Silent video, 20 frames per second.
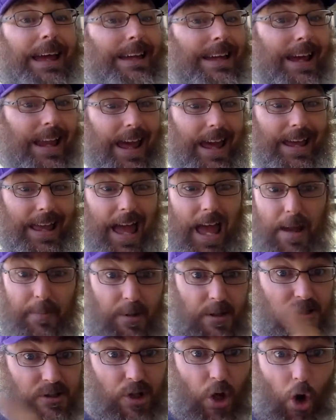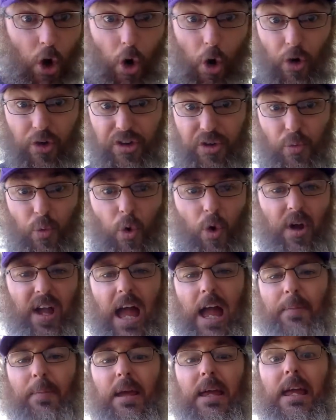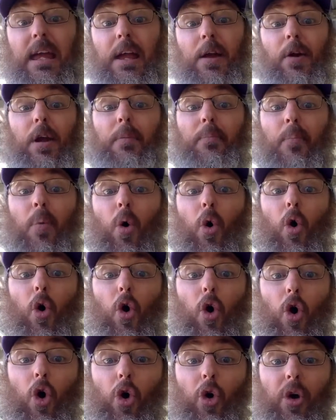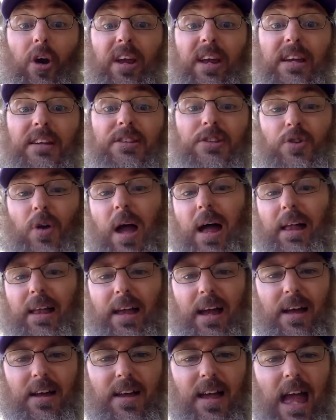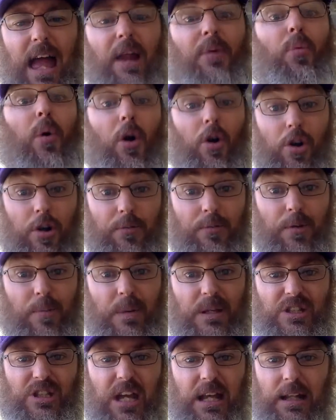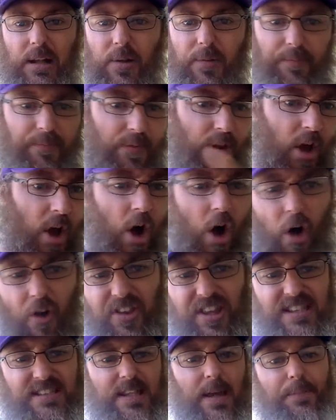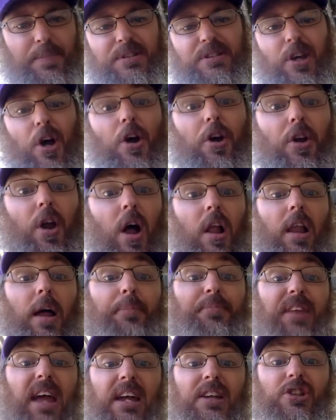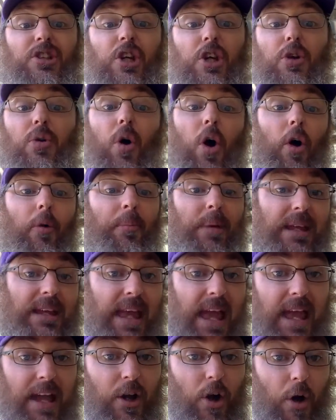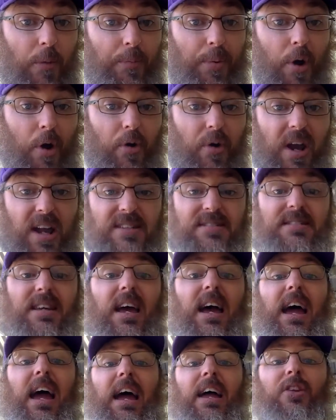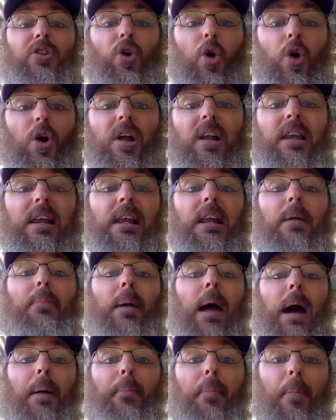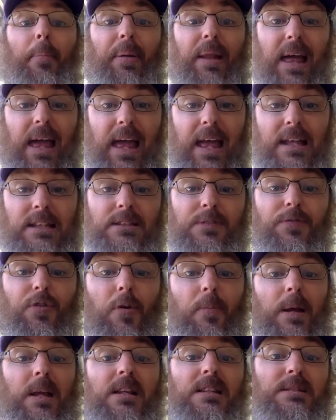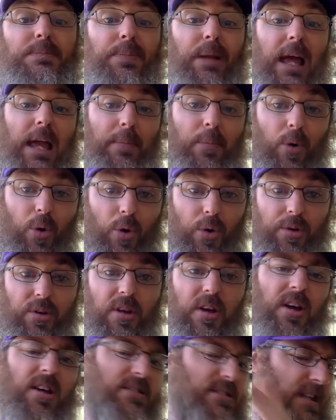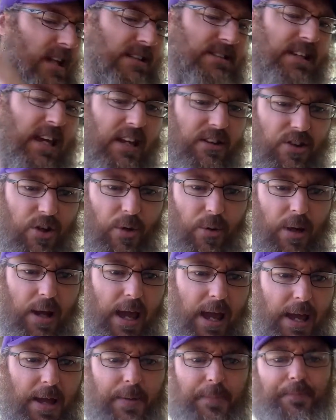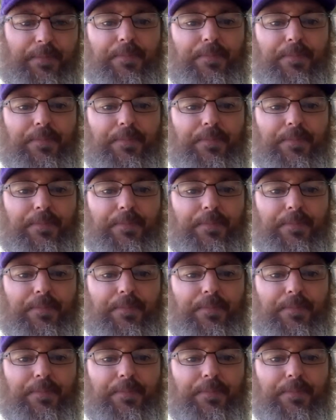G'day gamers, Aussie Wargamer here in Moree, Australia, and welcome to my channel. On this episode, I'll update you on my Cancon progress and talk a little about my plans for my display board. So let's get to it, eh?